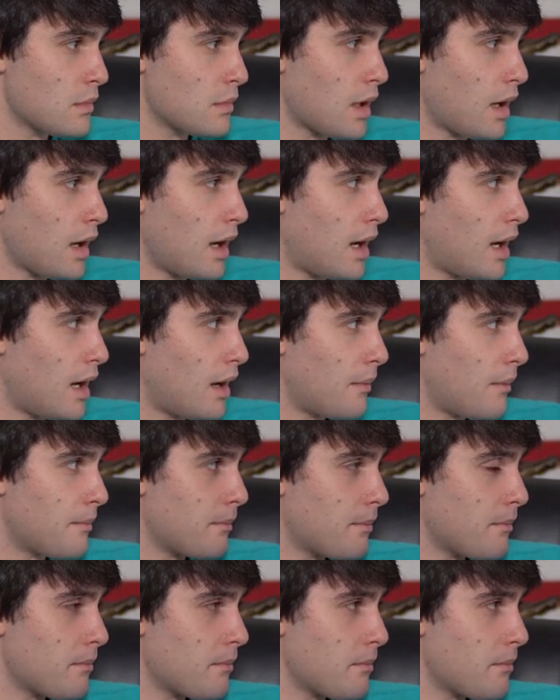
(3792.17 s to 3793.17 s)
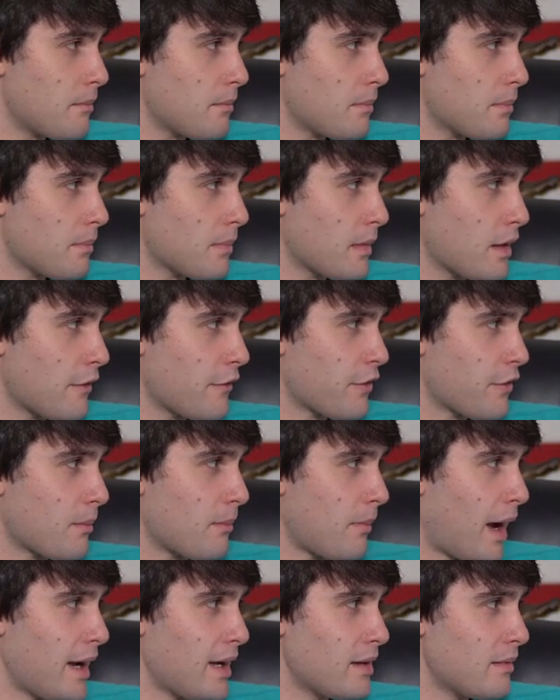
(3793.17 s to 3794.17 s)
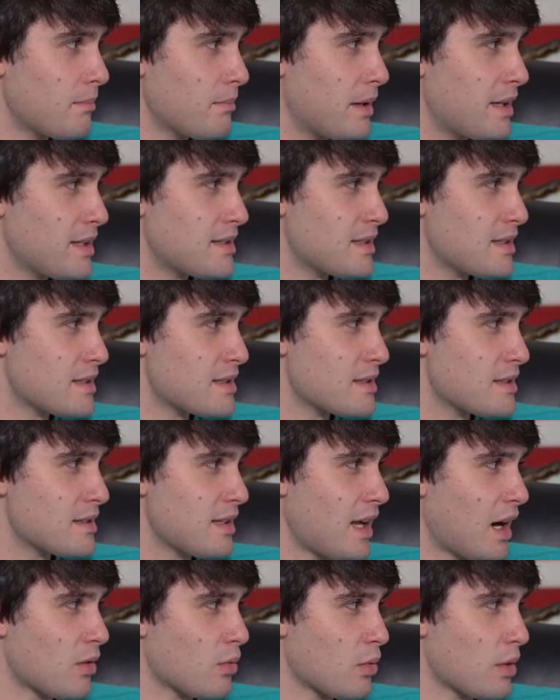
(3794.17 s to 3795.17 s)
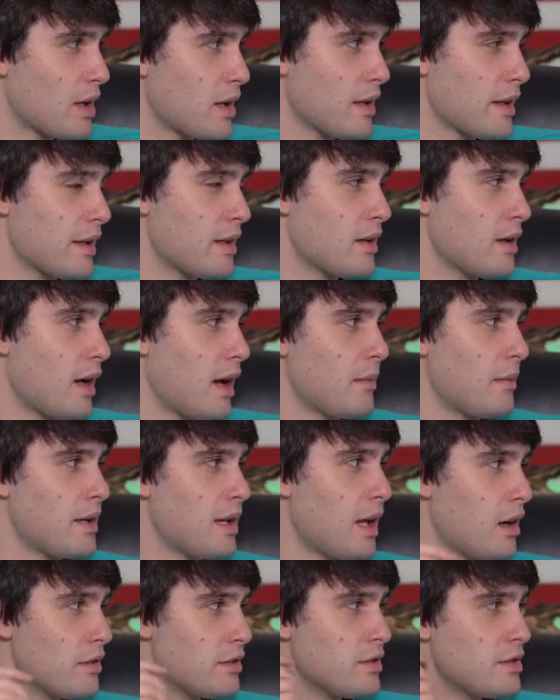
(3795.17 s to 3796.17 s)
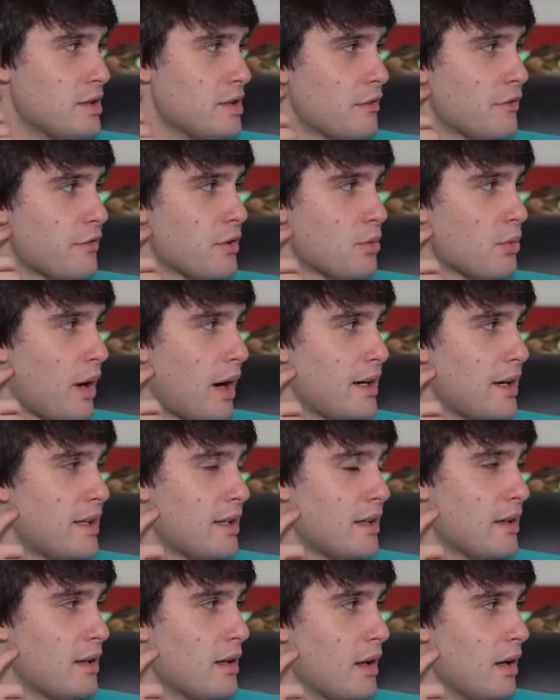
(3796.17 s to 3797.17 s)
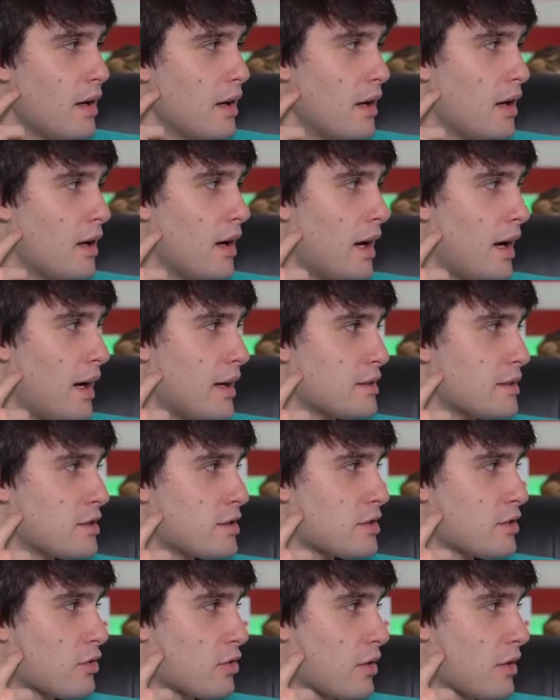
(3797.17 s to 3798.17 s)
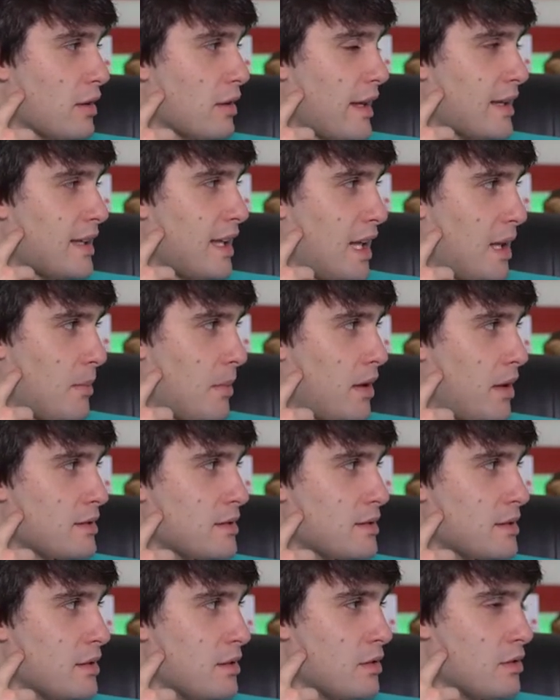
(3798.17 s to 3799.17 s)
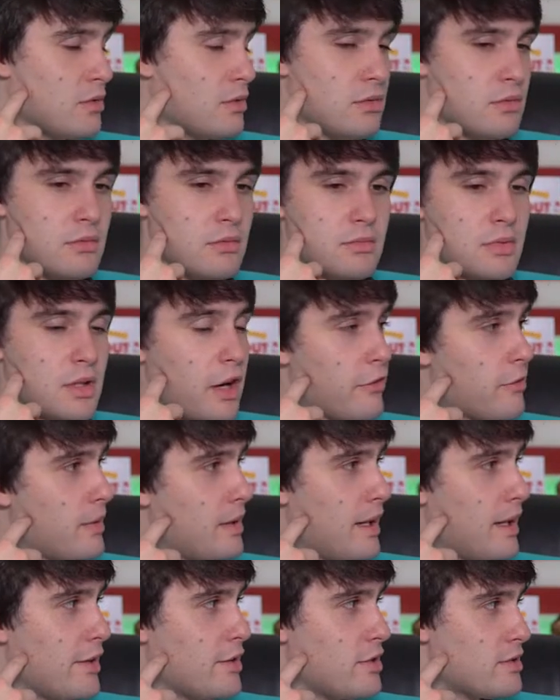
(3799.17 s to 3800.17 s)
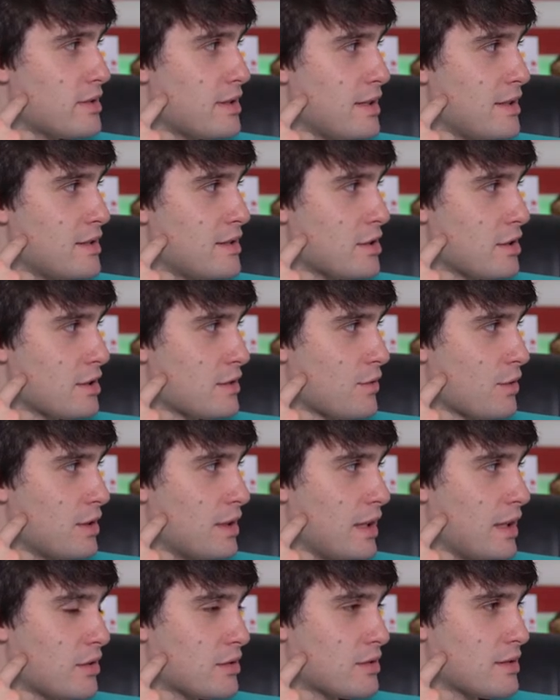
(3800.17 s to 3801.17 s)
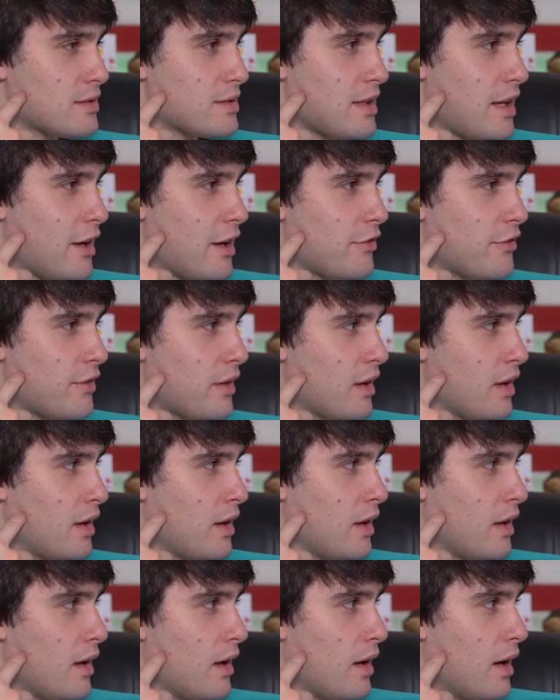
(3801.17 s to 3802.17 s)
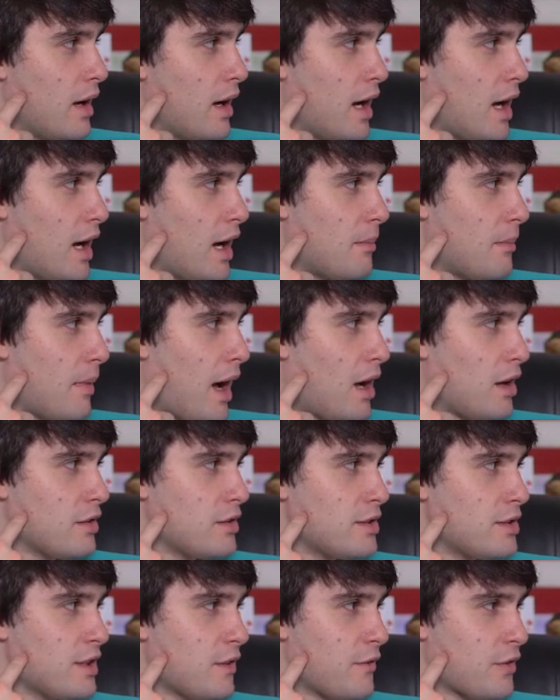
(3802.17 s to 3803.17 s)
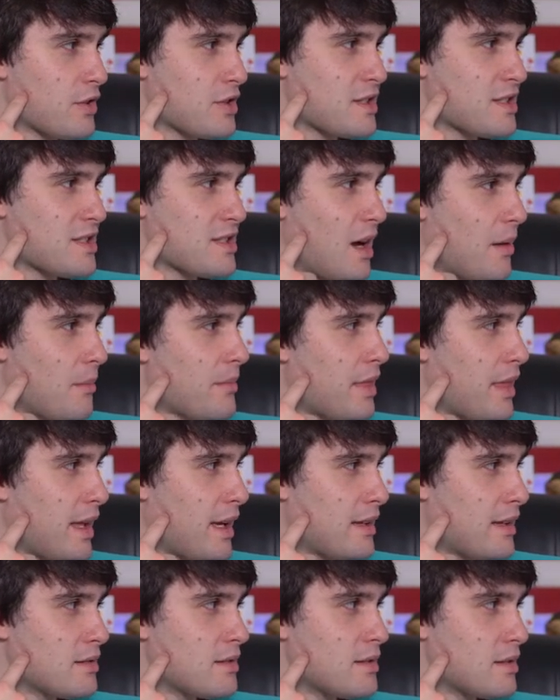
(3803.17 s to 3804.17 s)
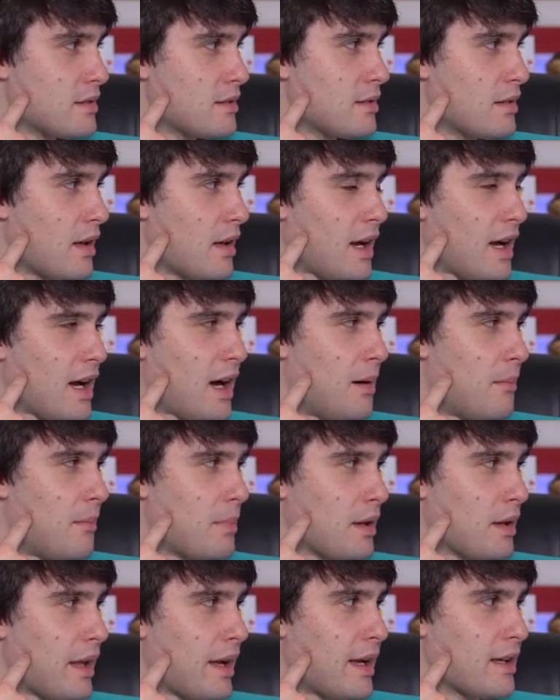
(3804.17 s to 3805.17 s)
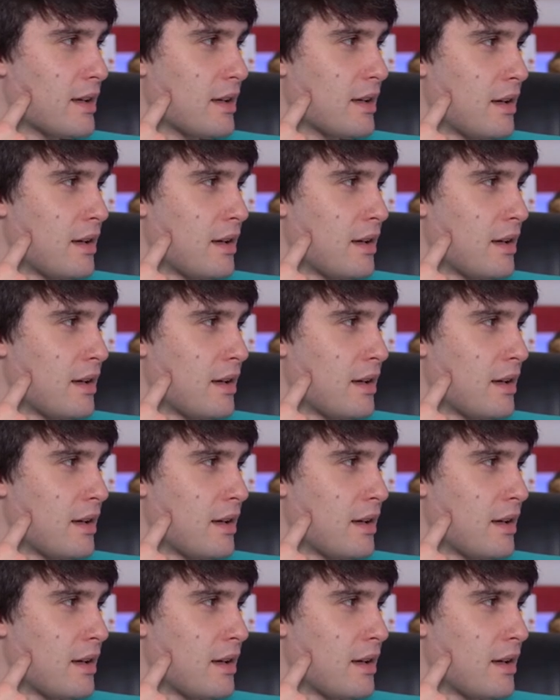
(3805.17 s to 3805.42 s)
For my business, not really. I mean, I'll use it for writing emails to government agencies just for deals and stuff. I'll use it for some things, but like